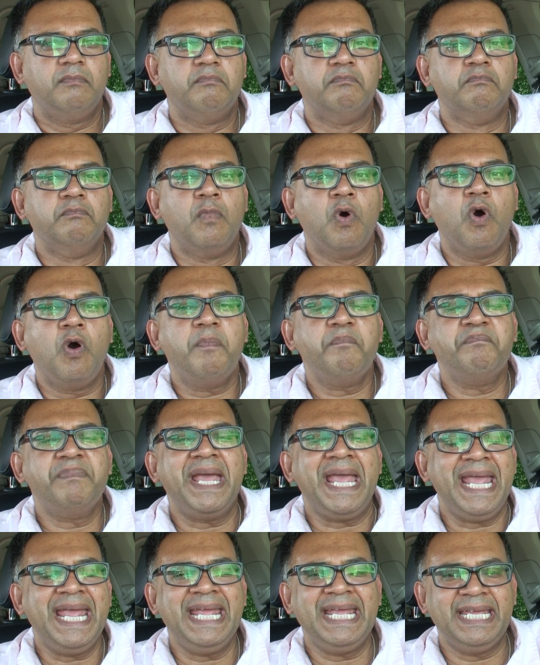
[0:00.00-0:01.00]
more
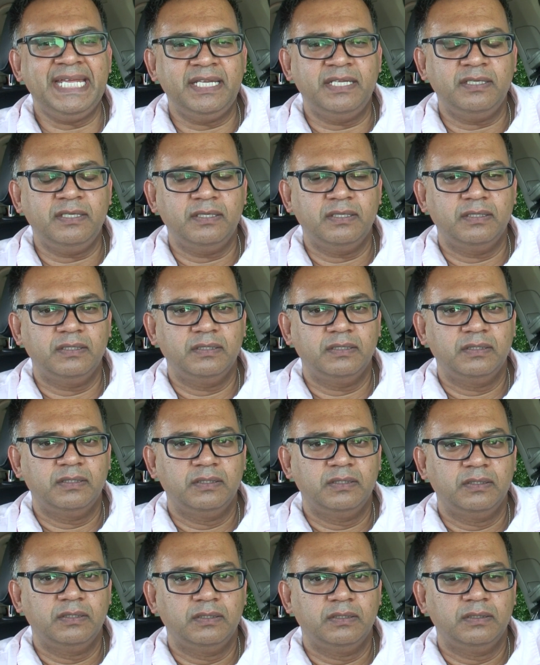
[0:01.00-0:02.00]
pain
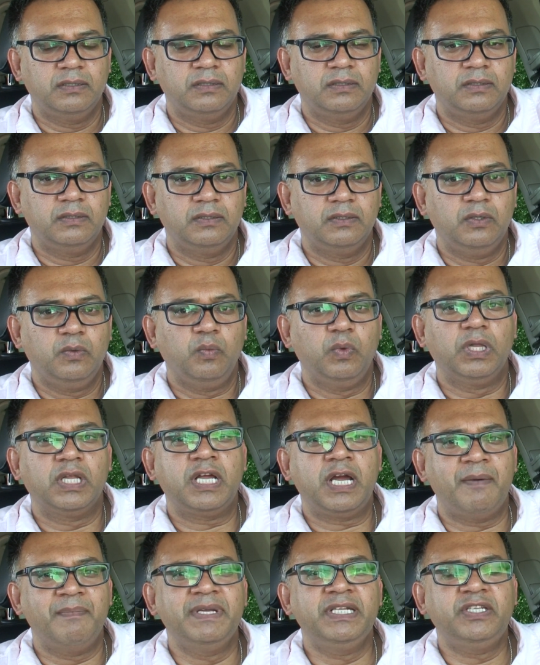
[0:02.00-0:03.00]
will
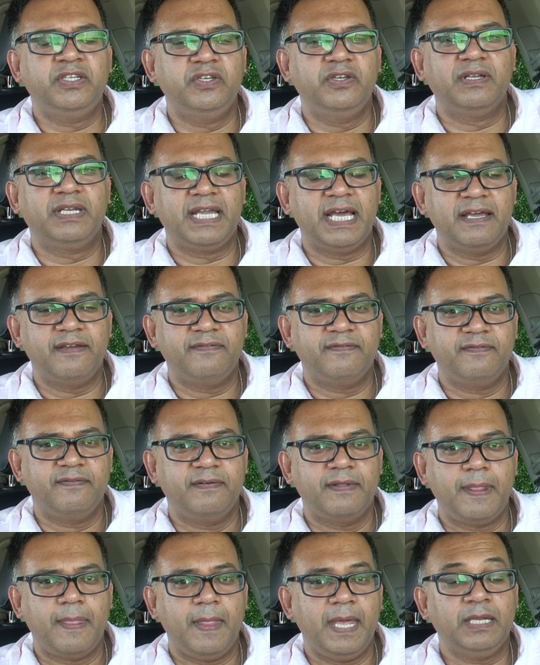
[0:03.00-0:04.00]
come into your life.
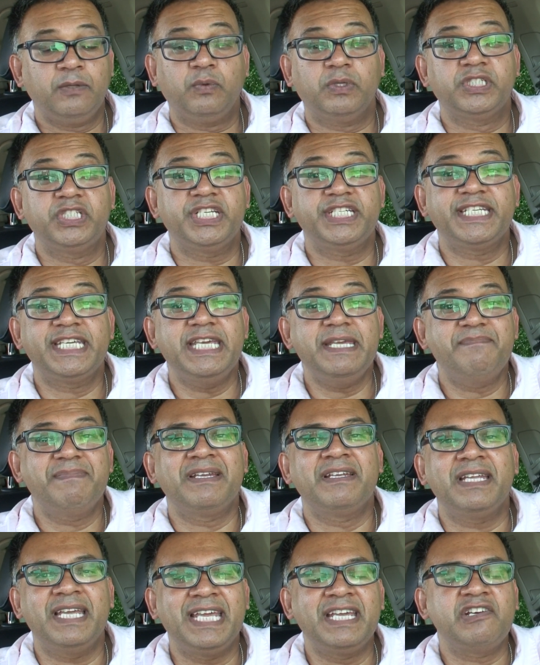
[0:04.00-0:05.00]
It will just keep
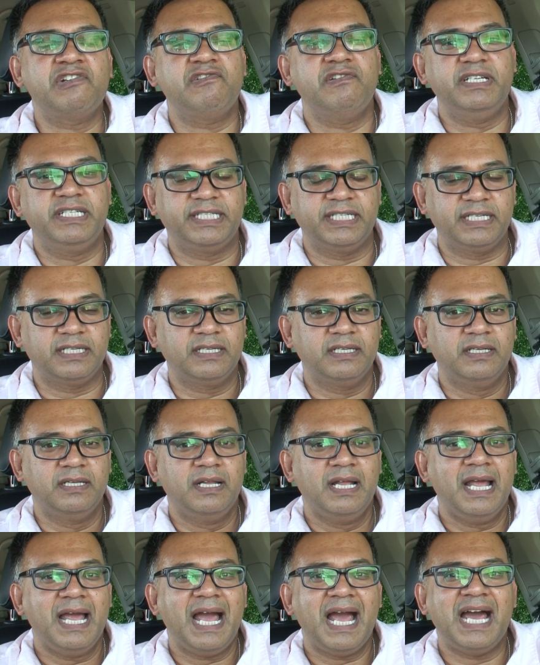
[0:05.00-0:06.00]
increasing
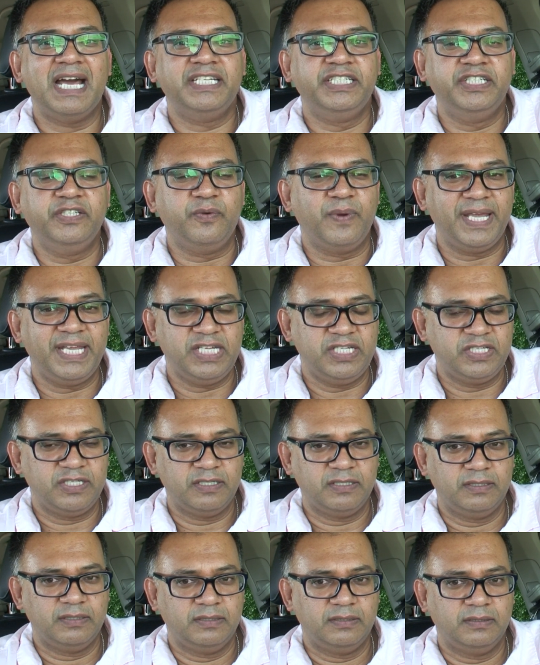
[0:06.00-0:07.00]
as you
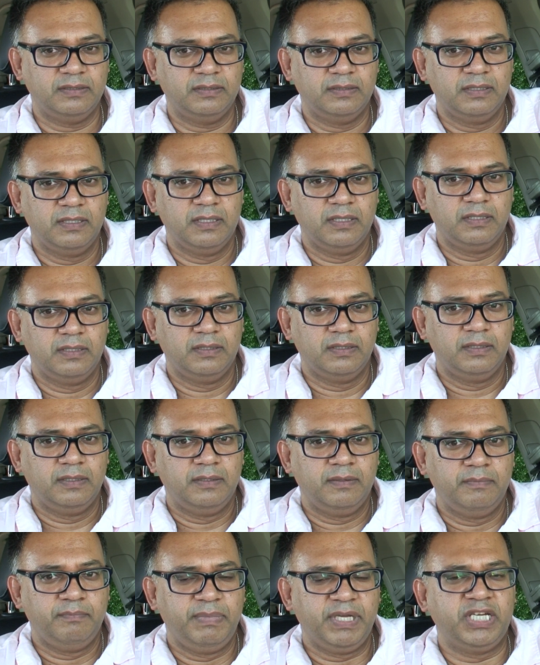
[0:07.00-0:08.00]
age,
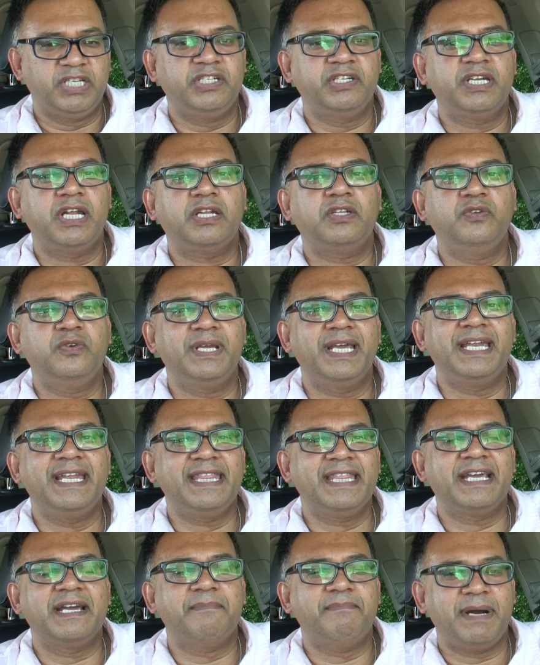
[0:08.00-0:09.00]
because you're not doing
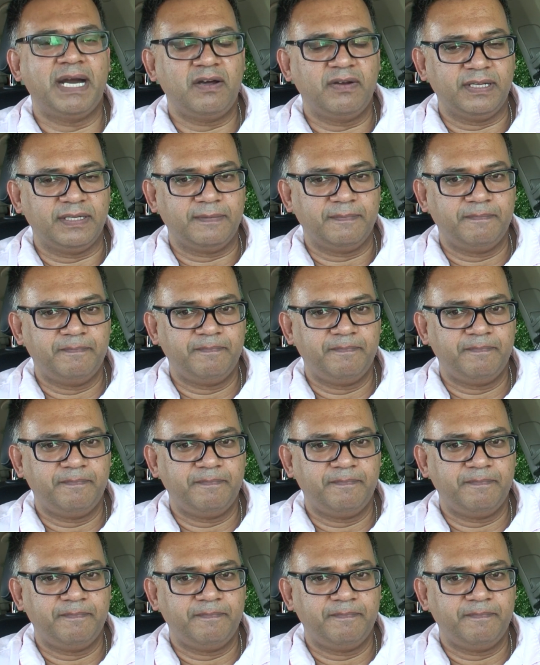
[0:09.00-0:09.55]
anything about it.